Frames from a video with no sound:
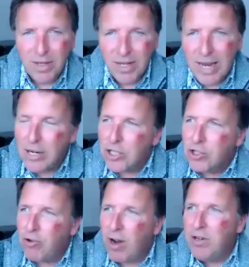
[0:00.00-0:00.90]
in a
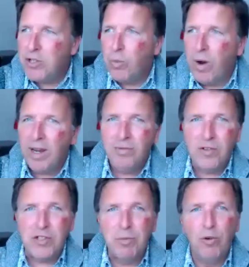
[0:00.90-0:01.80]
strange way, in
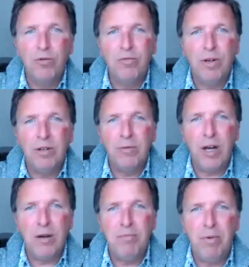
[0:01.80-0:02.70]
this small,
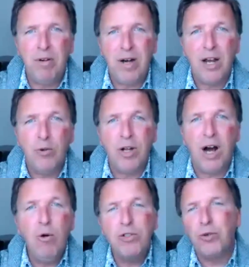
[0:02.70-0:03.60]
uh, I call it.
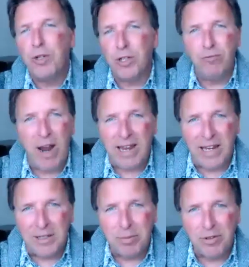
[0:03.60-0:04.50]
I always call it a
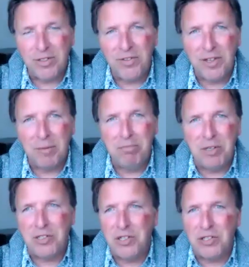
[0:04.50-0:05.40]
racket because I think a
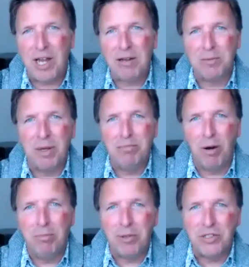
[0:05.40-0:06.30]
business sounds a bit
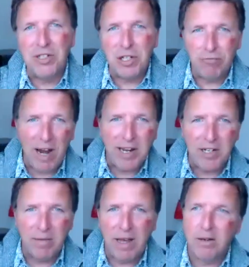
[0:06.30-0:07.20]
pompous. In this racket
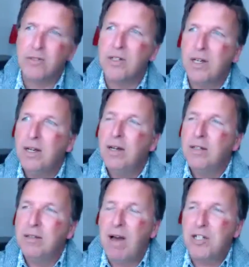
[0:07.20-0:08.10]
of ours,
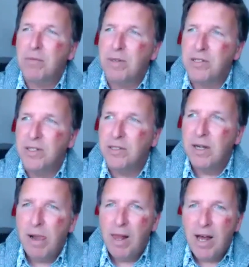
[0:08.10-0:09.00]
the magic business,
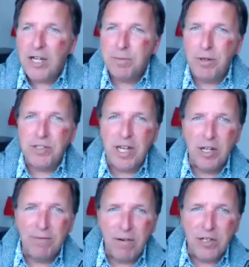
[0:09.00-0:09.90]
I suppose, in
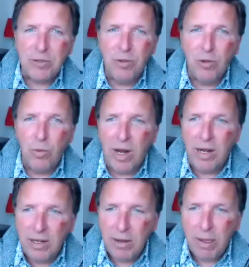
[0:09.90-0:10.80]
a very small
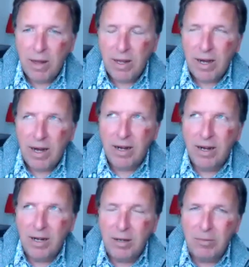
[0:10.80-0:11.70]
way,
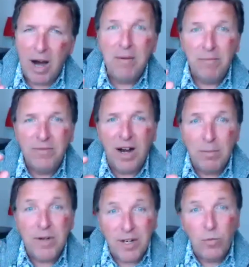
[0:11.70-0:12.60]
um, I'm I'm
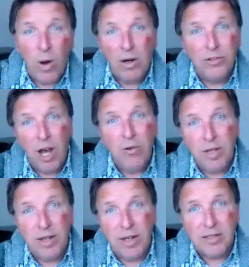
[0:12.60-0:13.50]
kind of well known
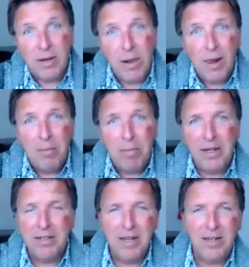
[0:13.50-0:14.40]
in it, but
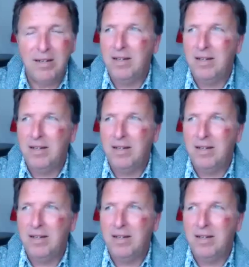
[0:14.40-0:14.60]
it, it